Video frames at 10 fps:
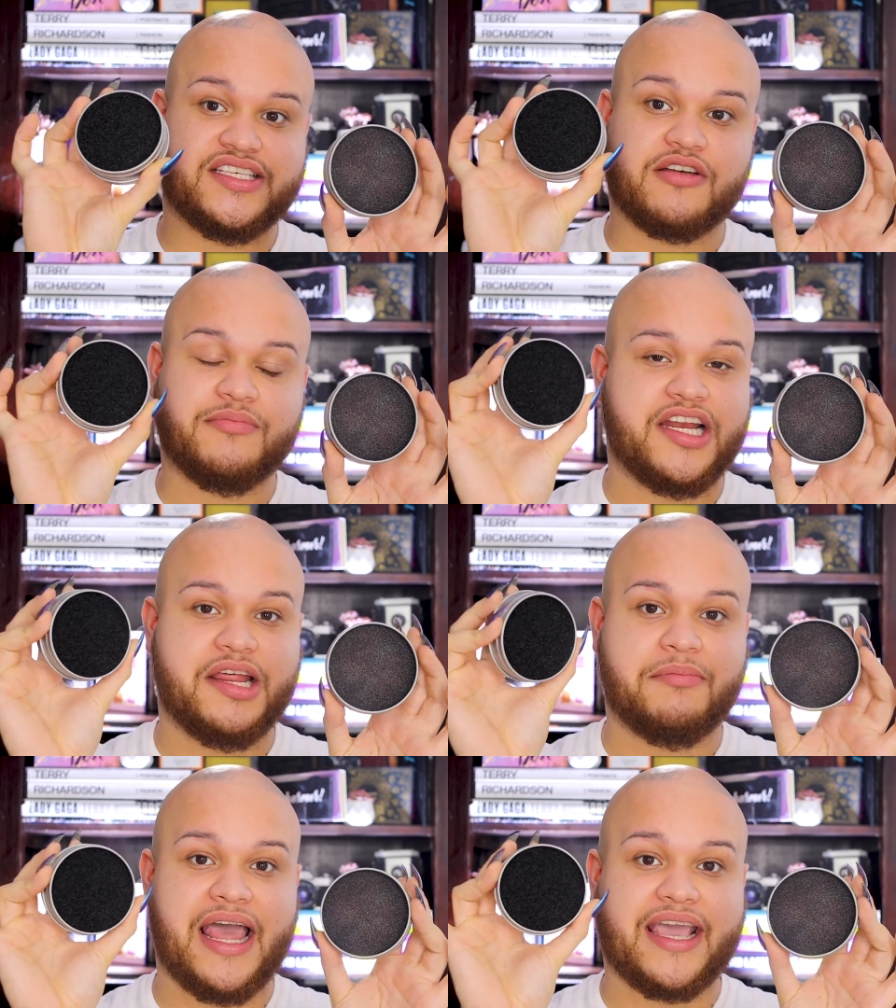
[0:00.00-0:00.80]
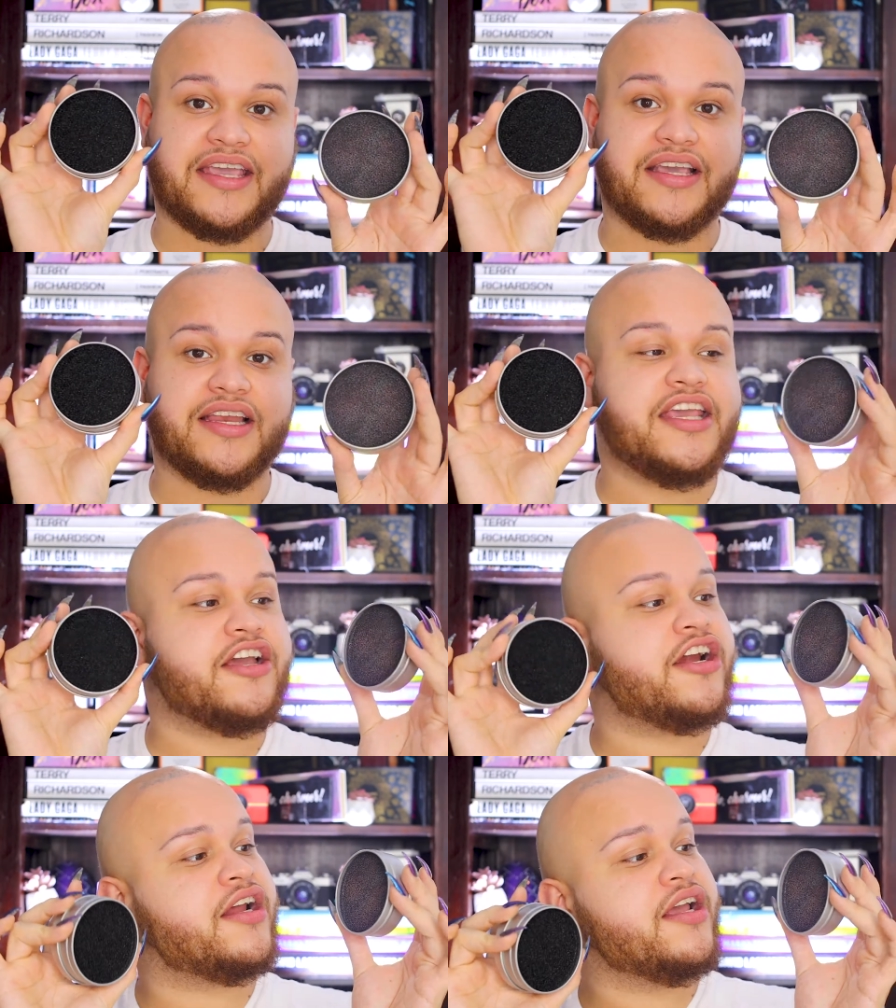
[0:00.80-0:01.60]
it's completely black and
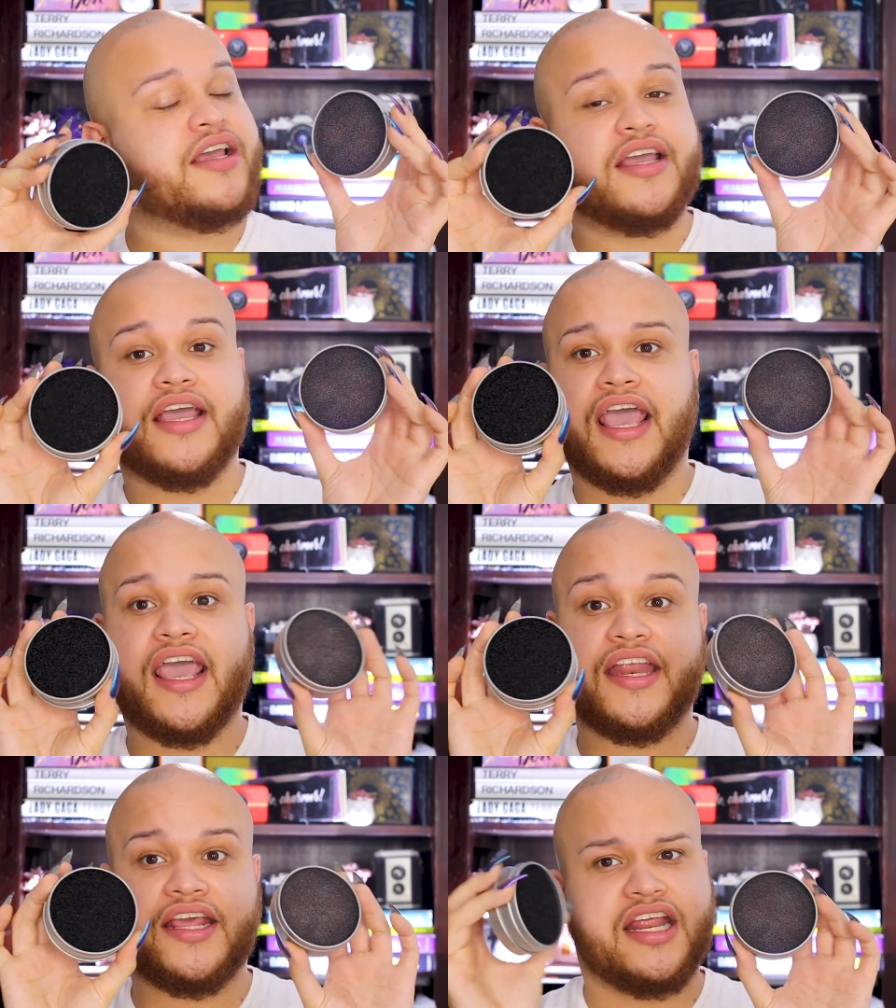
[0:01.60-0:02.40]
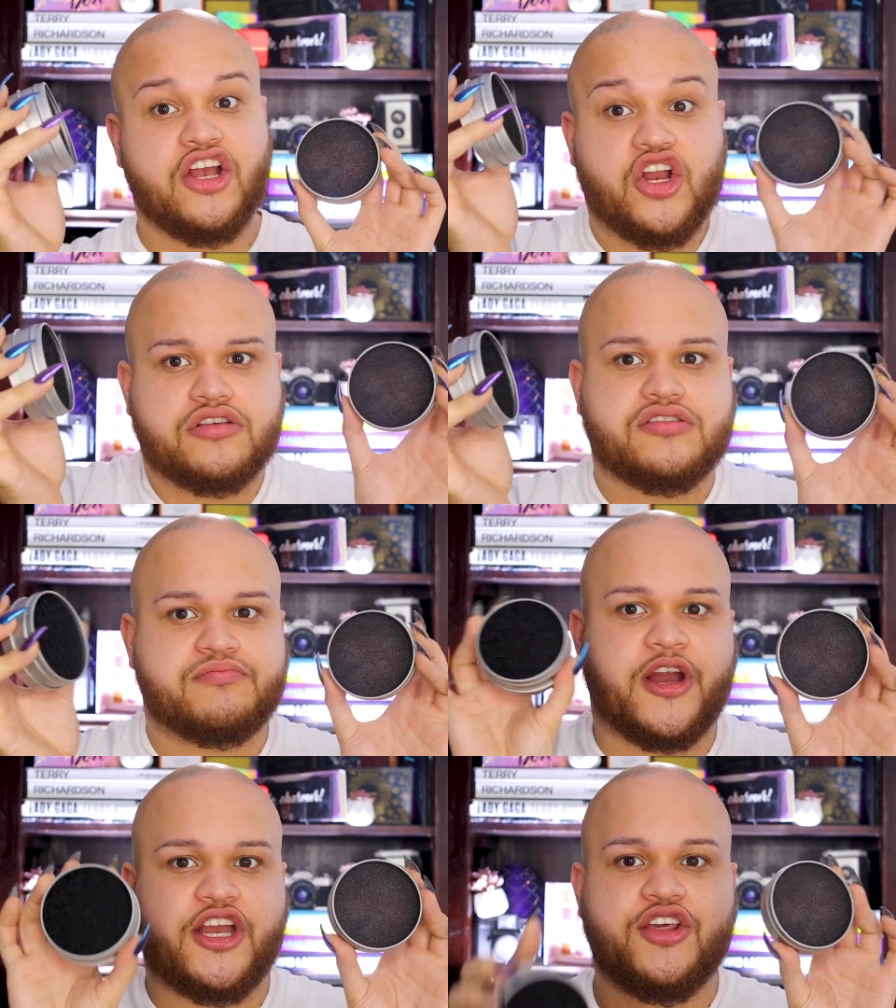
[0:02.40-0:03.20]
clear, and it looks
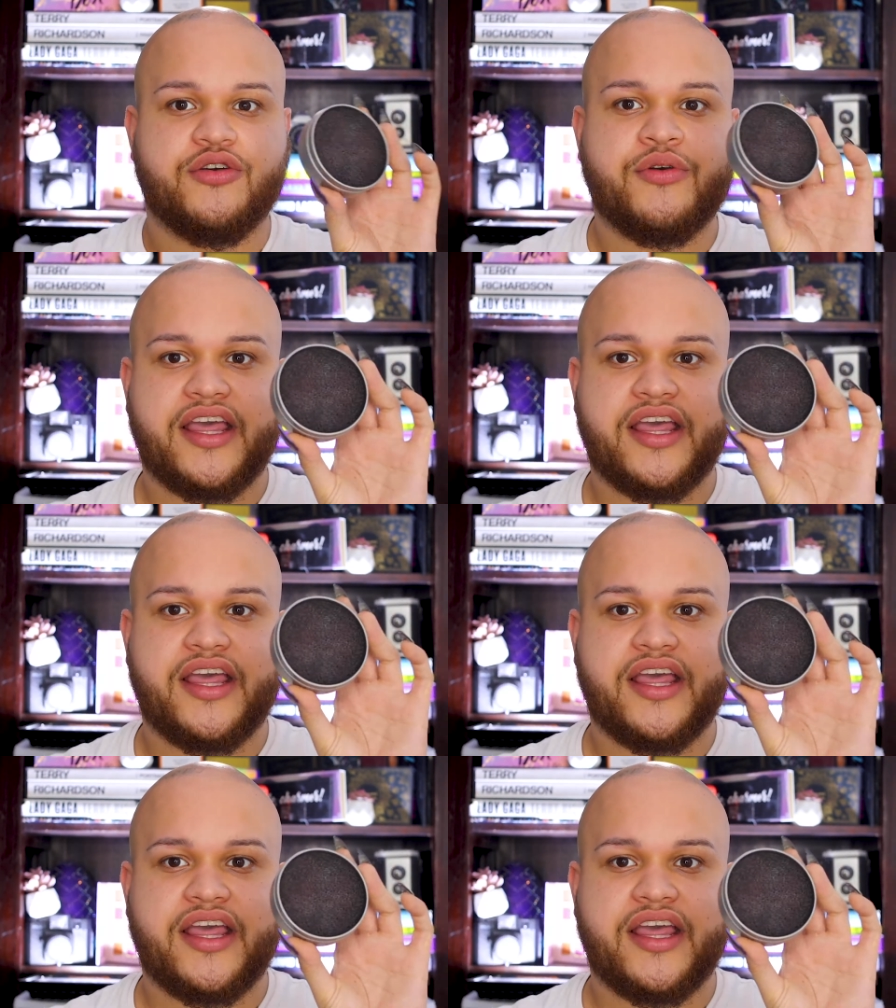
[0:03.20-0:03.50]
brand new.